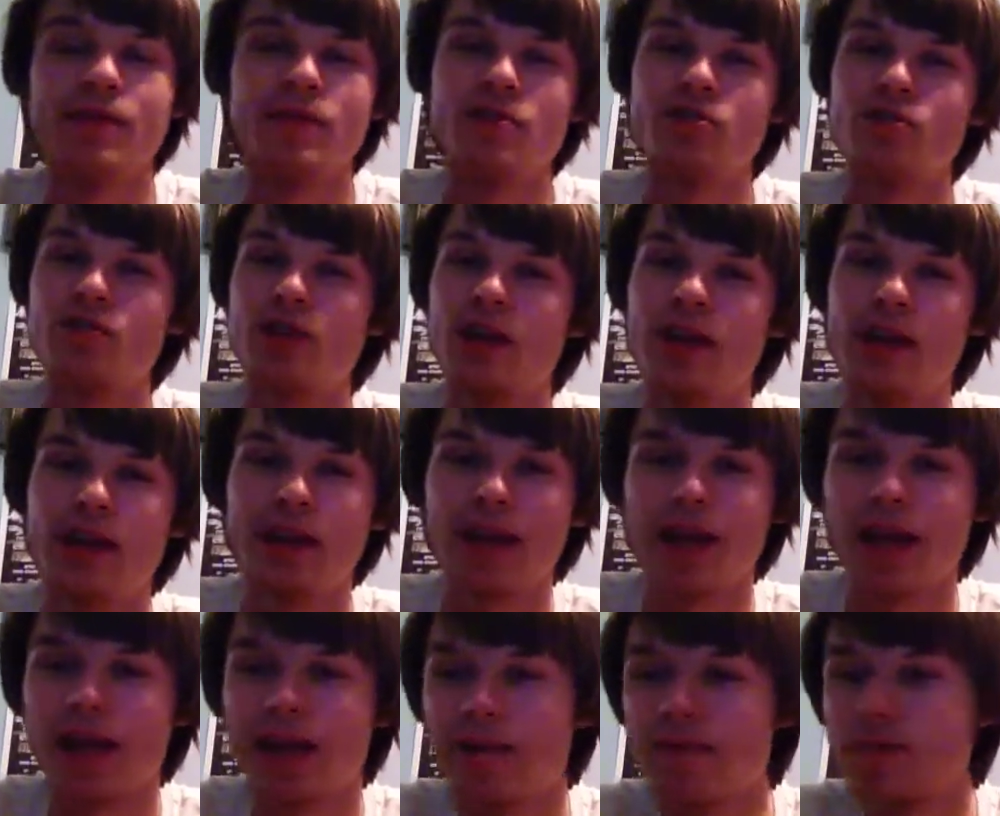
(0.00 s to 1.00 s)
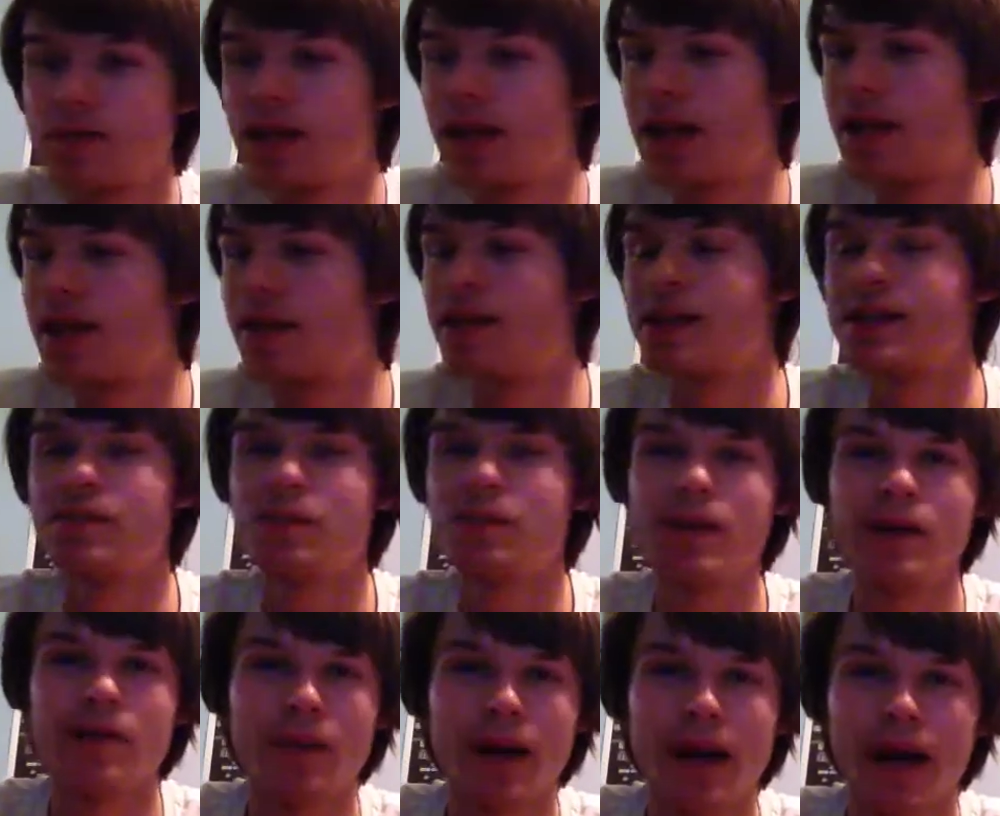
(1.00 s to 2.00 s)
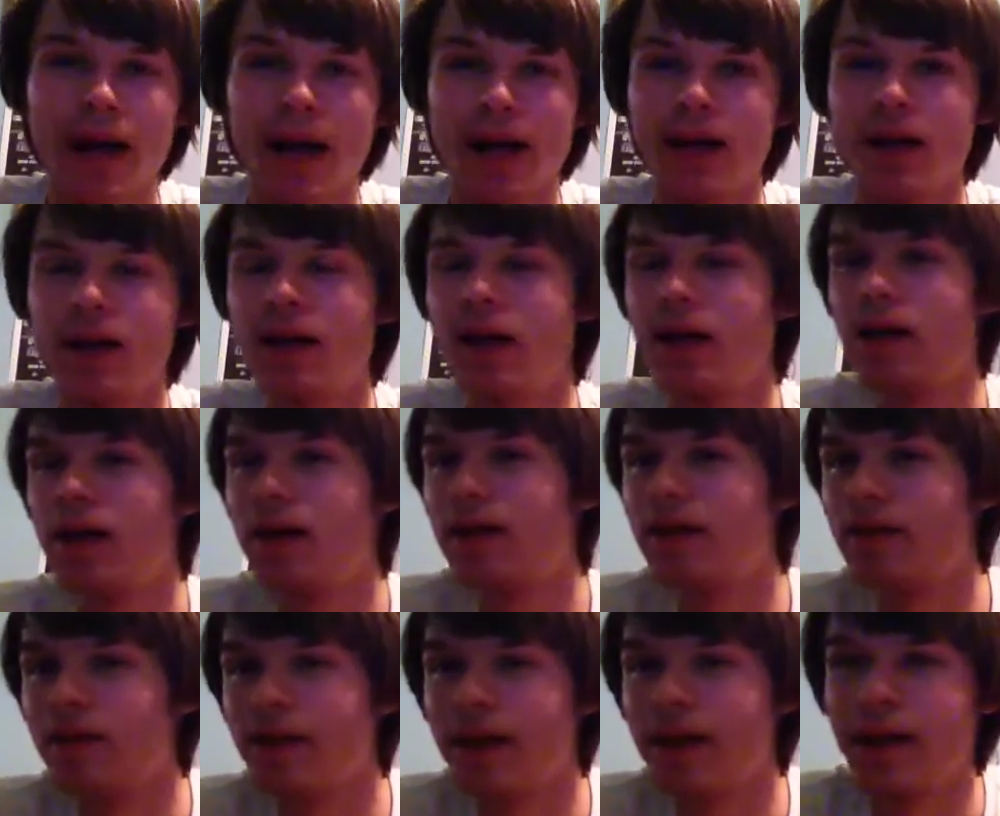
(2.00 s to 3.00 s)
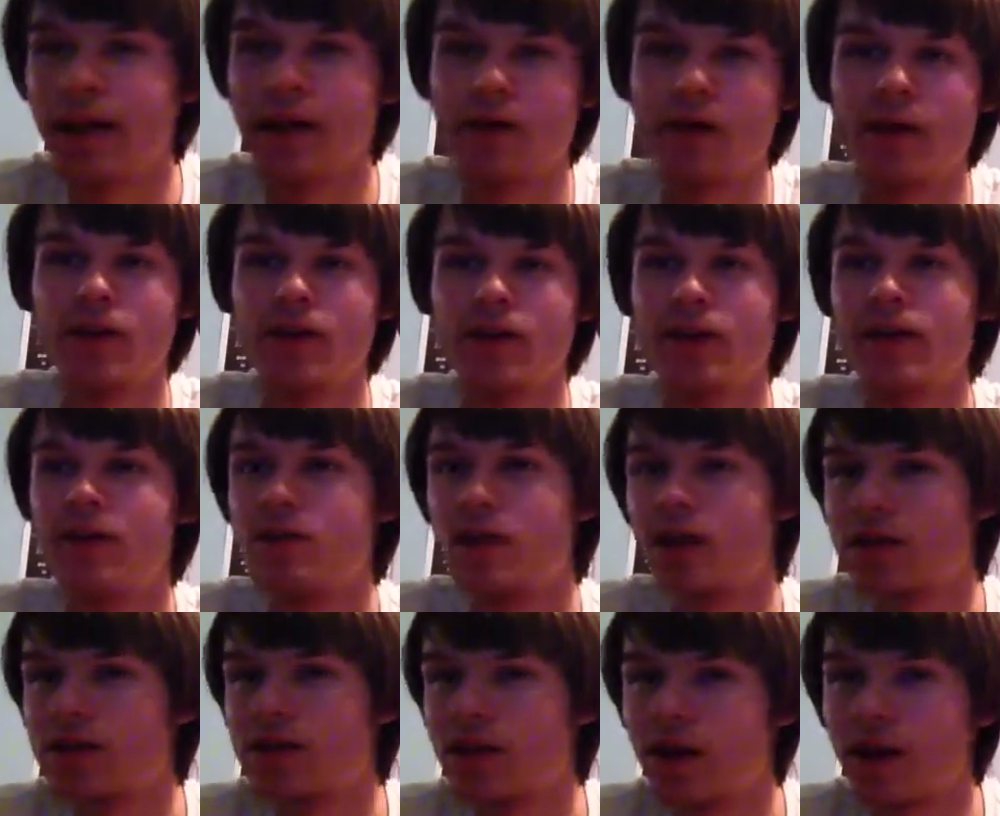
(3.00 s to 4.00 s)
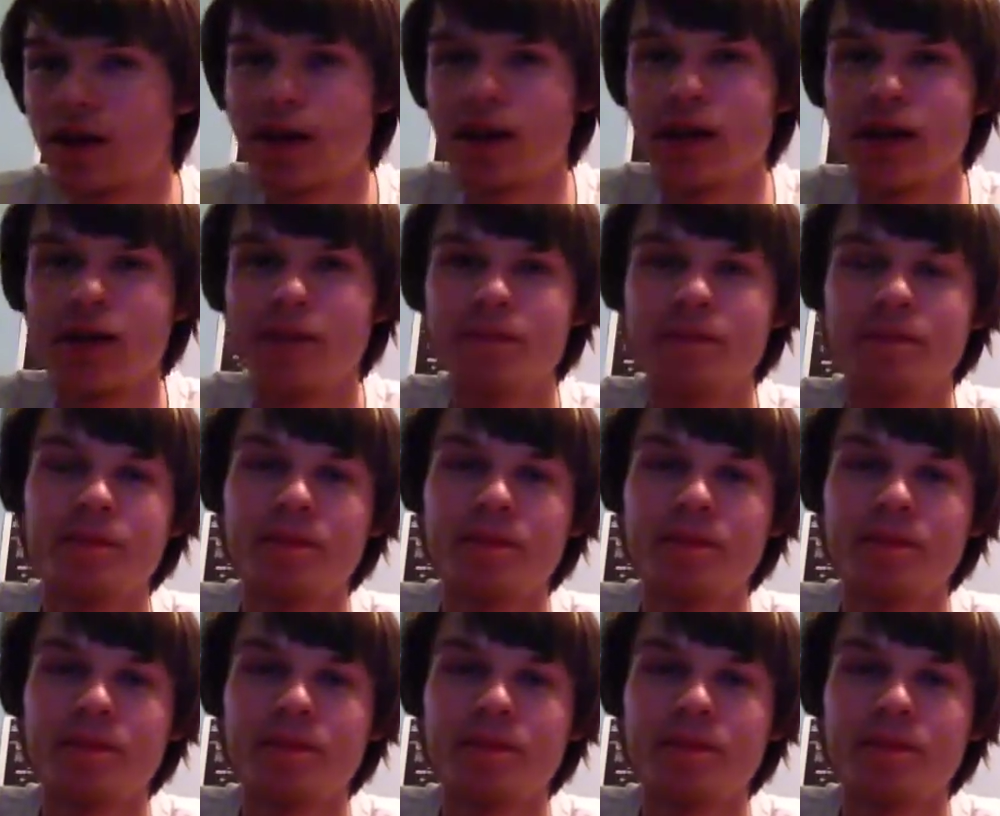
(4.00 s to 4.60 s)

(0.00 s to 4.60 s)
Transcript: training camps, hitting the speed bag. Then the narrator keeps on talking.